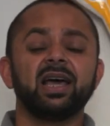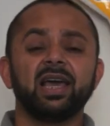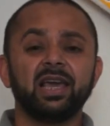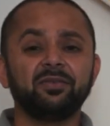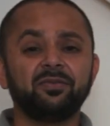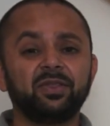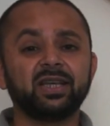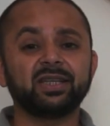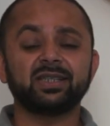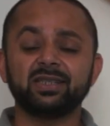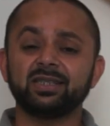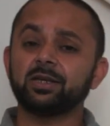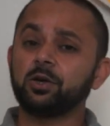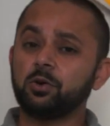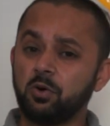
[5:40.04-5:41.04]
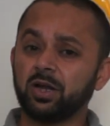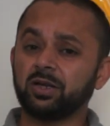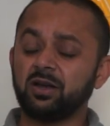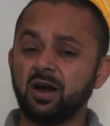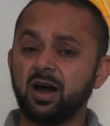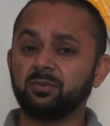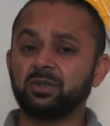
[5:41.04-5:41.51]
if this is a
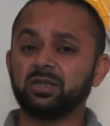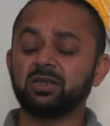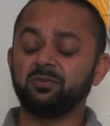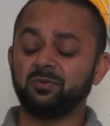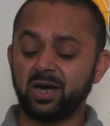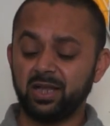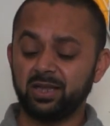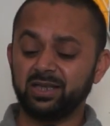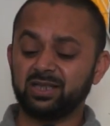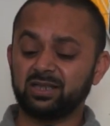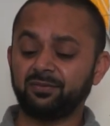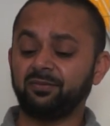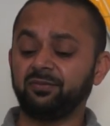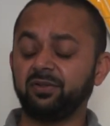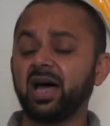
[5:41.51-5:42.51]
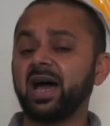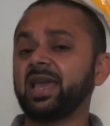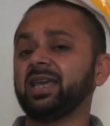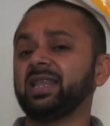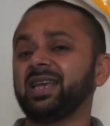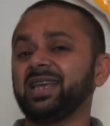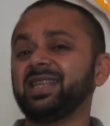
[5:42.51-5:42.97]
quadcopter while it's
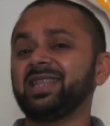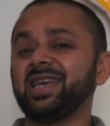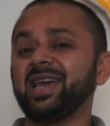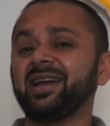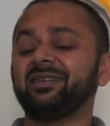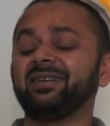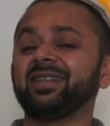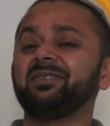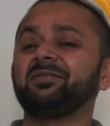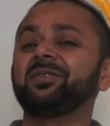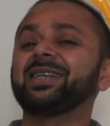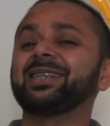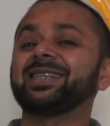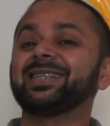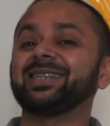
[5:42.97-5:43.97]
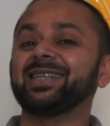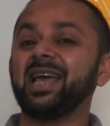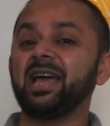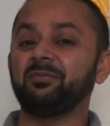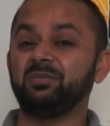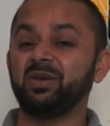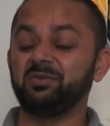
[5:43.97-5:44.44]
flying and in the air and if this is an
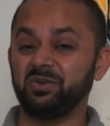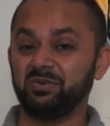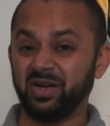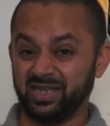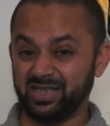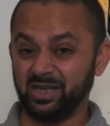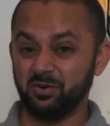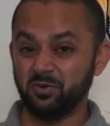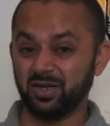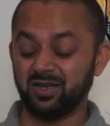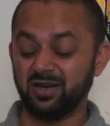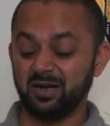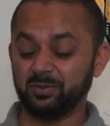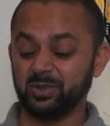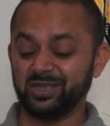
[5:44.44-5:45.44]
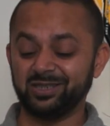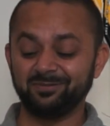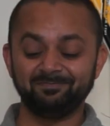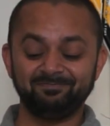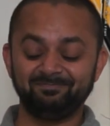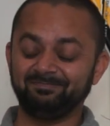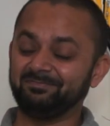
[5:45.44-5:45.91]
fpv racing
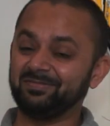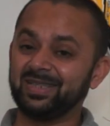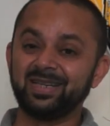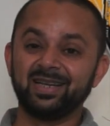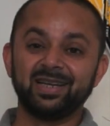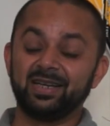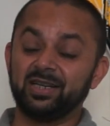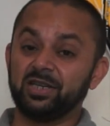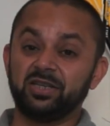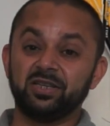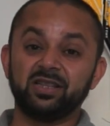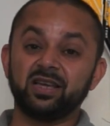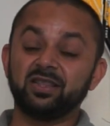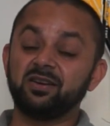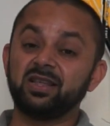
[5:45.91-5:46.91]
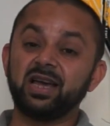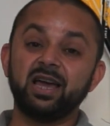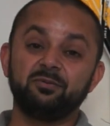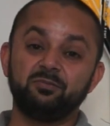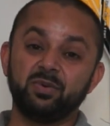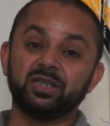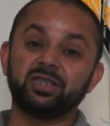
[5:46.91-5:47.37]
quadcopter you're not gonna
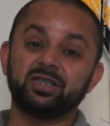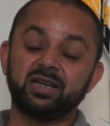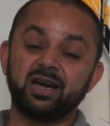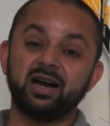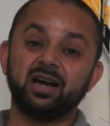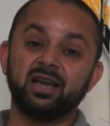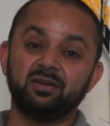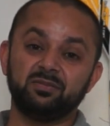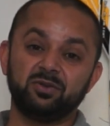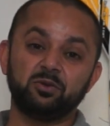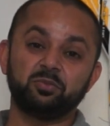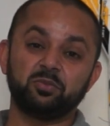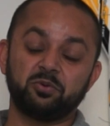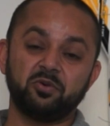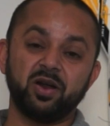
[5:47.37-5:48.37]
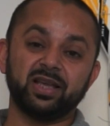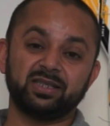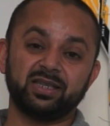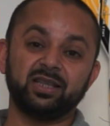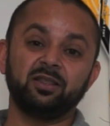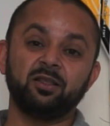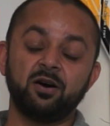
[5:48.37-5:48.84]
have much time to
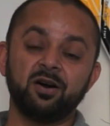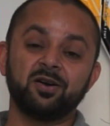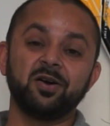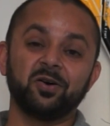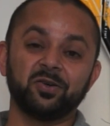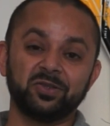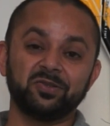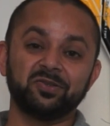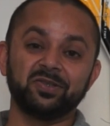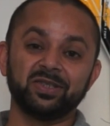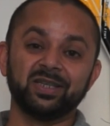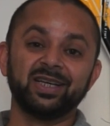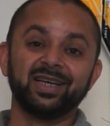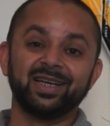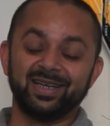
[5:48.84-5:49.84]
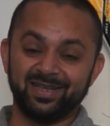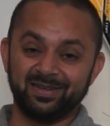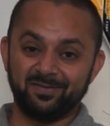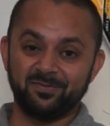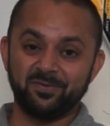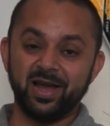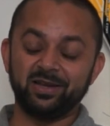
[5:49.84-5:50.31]
press and lock onto the
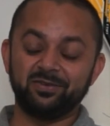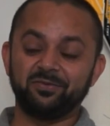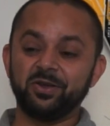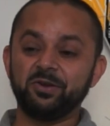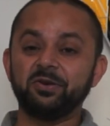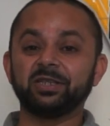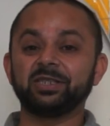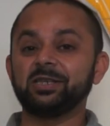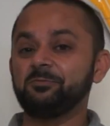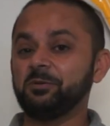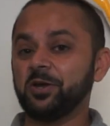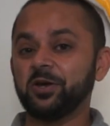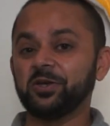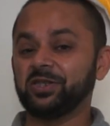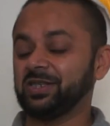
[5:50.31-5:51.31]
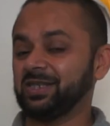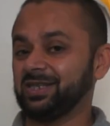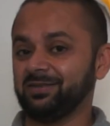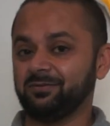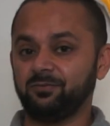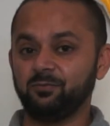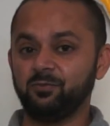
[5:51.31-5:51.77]
uh, right frequency
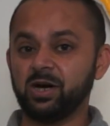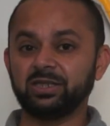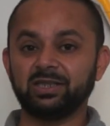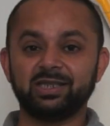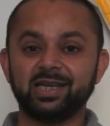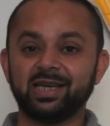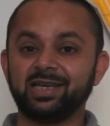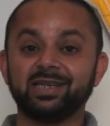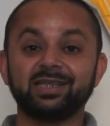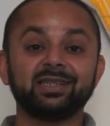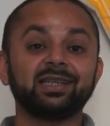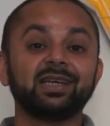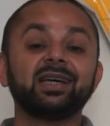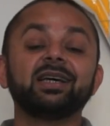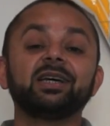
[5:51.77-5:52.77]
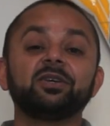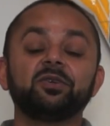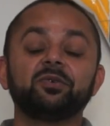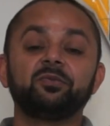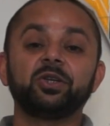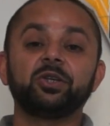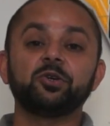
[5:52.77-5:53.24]
because one second
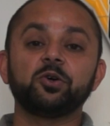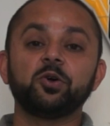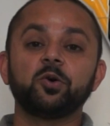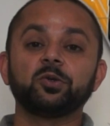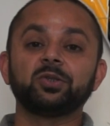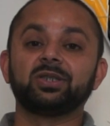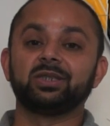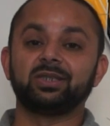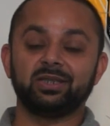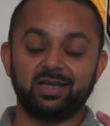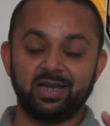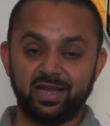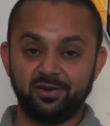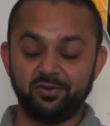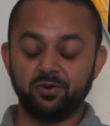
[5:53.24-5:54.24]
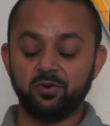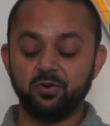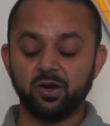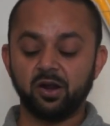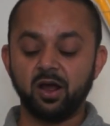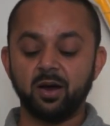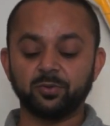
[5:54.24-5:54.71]
your video goes and your
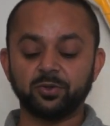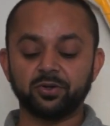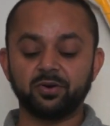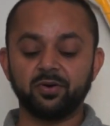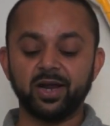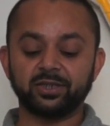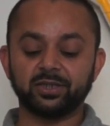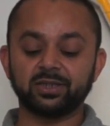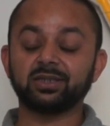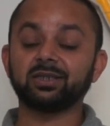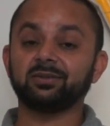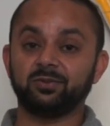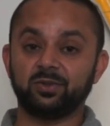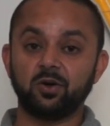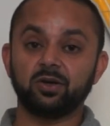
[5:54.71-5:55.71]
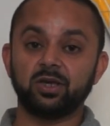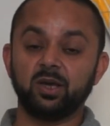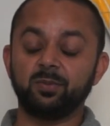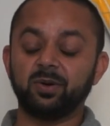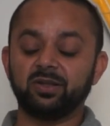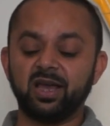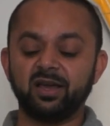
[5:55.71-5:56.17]
quadcopter crashes. Talking
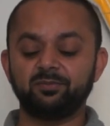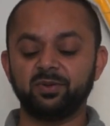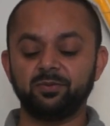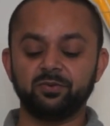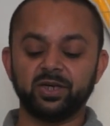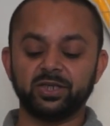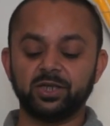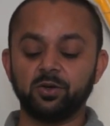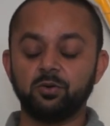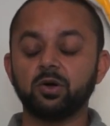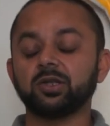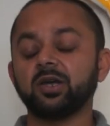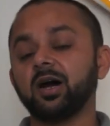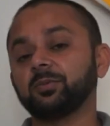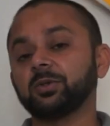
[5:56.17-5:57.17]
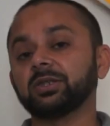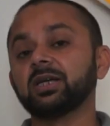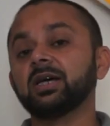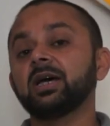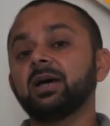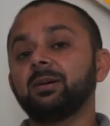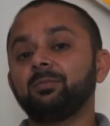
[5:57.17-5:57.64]
about the FPV racing quadcopters.
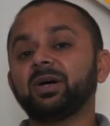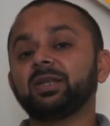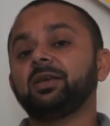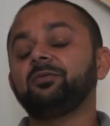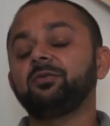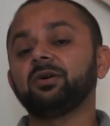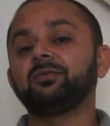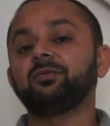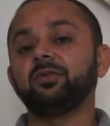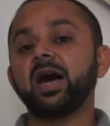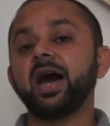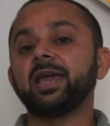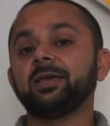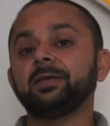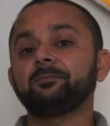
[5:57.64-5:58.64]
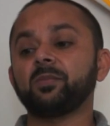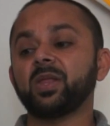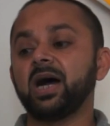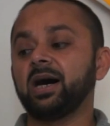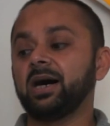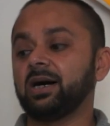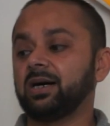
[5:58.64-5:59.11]
But if you're flying
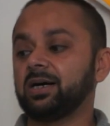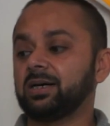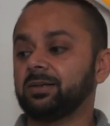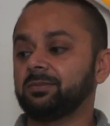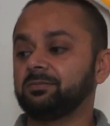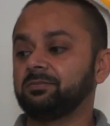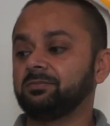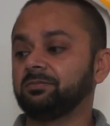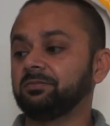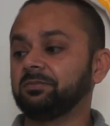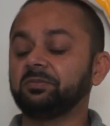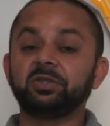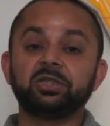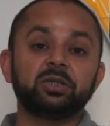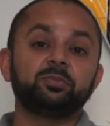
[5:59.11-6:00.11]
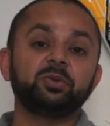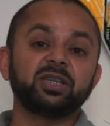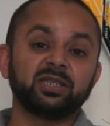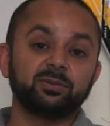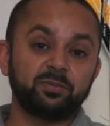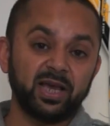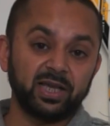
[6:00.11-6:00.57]
um,
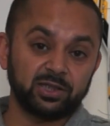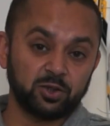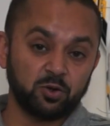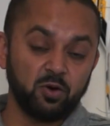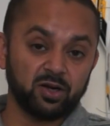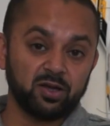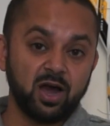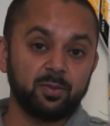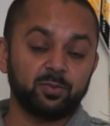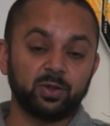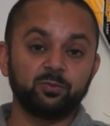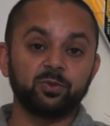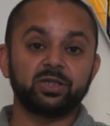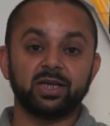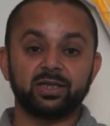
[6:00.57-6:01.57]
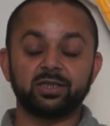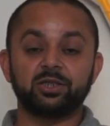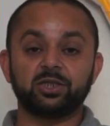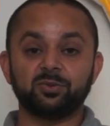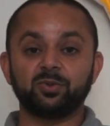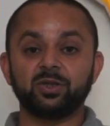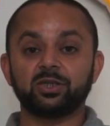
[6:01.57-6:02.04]
GPS-based quadcopter, which has a
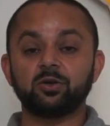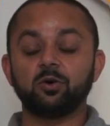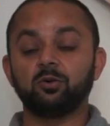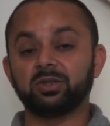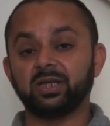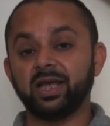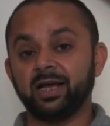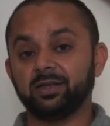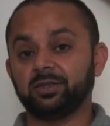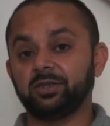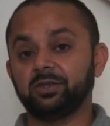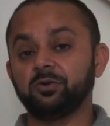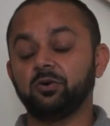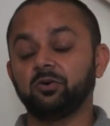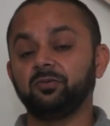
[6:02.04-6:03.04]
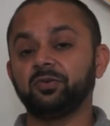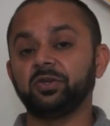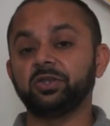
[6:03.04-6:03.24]
GPS hold and altitude hold